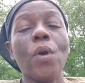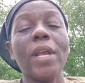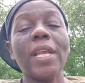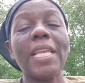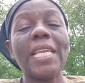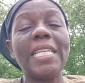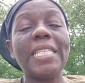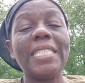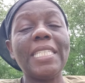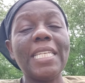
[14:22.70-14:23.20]

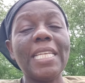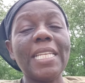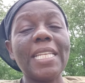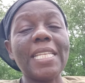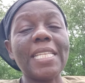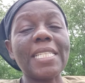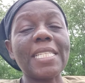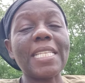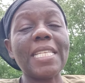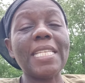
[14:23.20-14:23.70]
What he
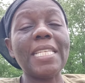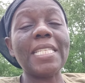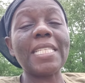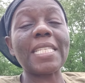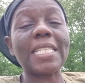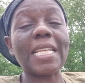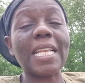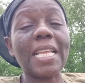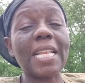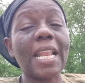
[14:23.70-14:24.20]
did is he
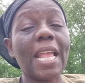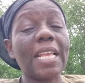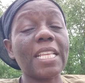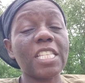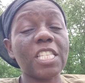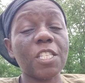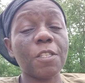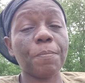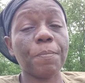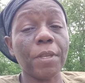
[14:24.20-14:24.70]
sent a
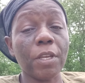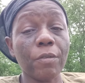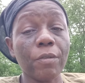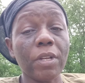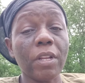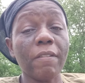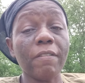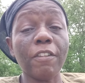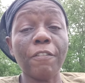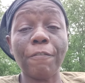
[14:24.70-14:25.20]

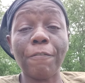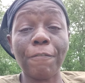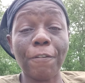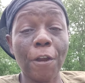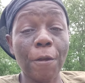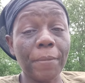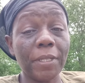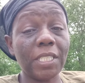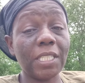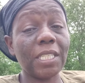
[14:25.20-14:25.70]
spirit of
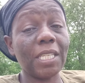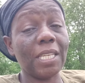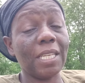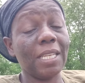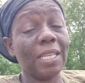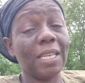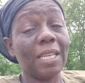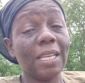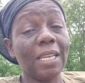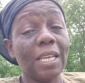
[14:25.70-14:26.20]

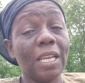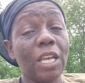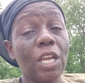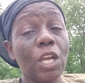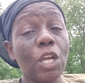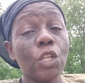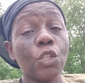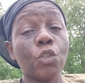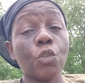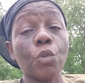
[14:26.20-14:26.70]
infirmity
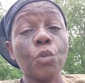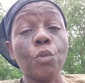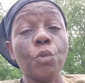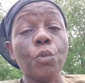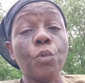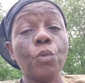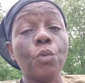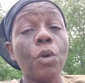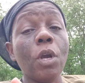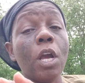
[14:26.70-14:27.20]

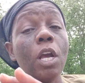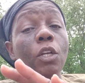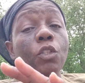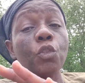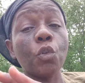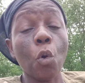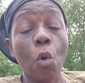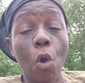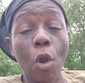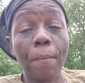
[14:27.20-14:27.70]
to
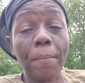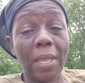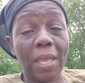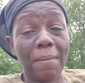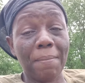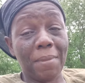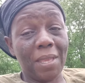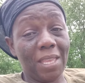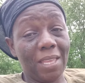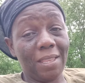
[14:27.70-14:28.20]

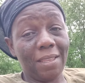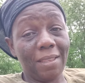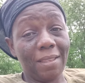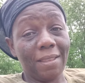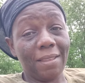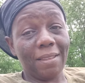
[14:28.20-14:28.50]
torment me